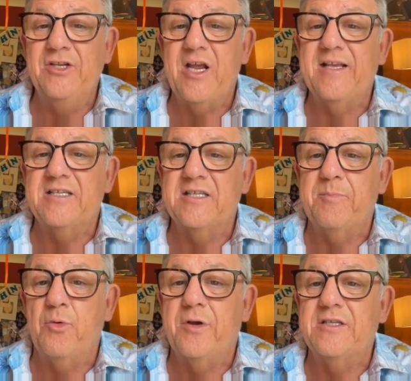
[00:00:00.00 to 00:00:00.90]
Jackie says, the
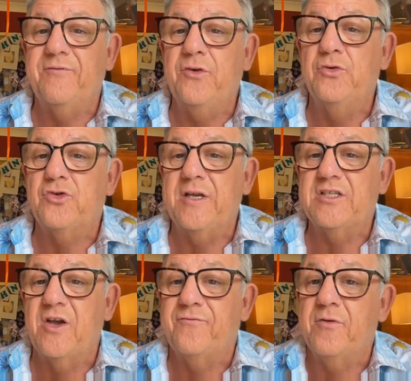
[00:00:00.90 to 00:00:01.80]
brook is a few
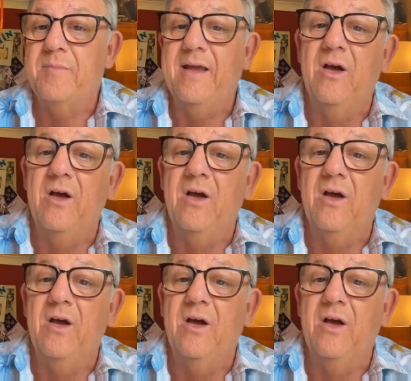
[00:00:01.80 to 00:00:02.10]
streets over from me.